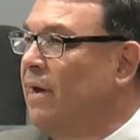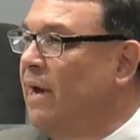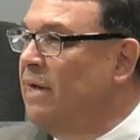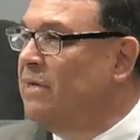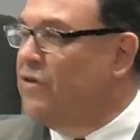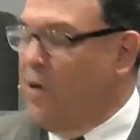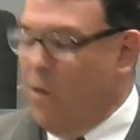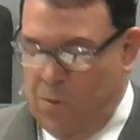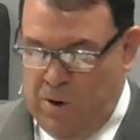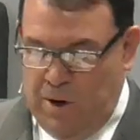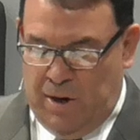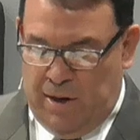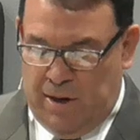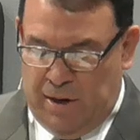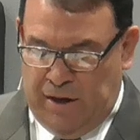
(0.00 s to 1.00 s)
And so,
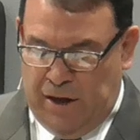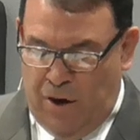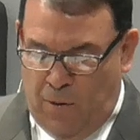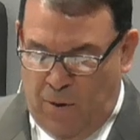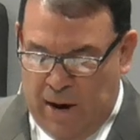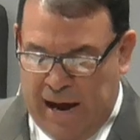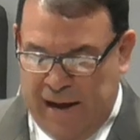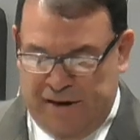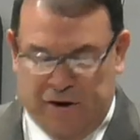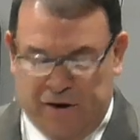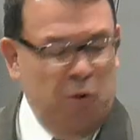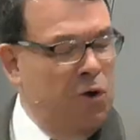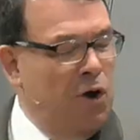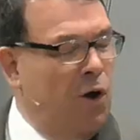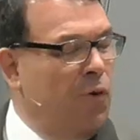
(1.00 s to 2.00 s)
you know, I
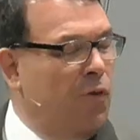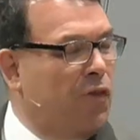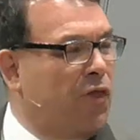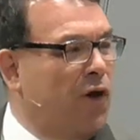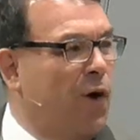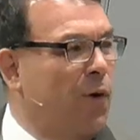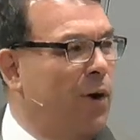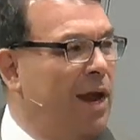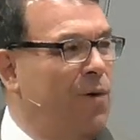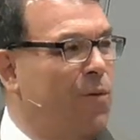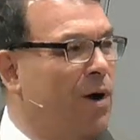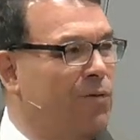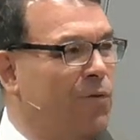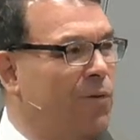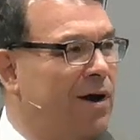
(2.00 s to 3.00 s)
don't know thoroughly
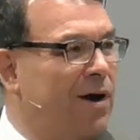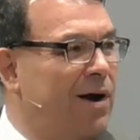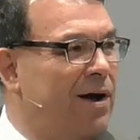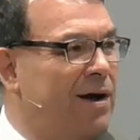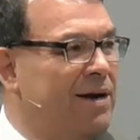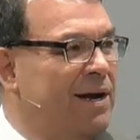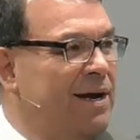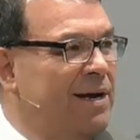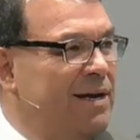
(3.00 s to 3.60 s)
what went on,